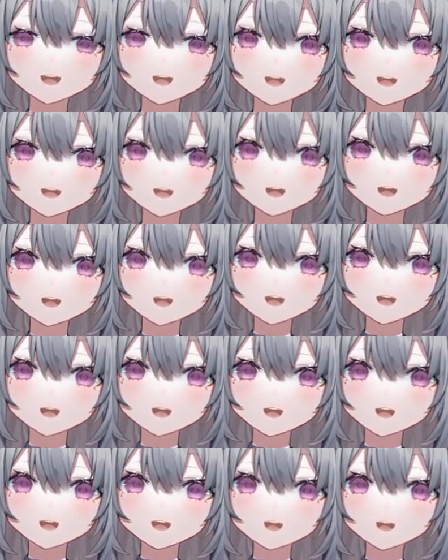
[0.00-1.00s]
Oh, what the
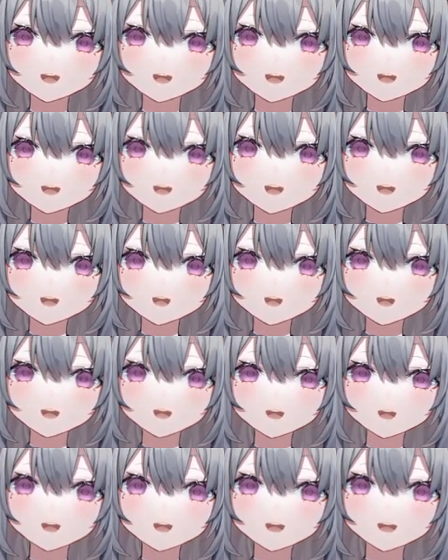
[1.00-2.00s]
fuck?
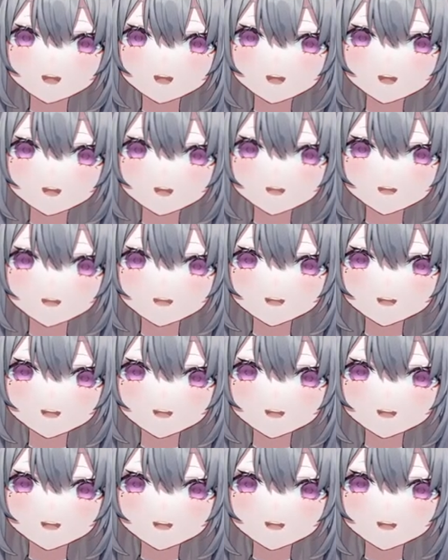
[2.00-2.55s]
Where'd you get that?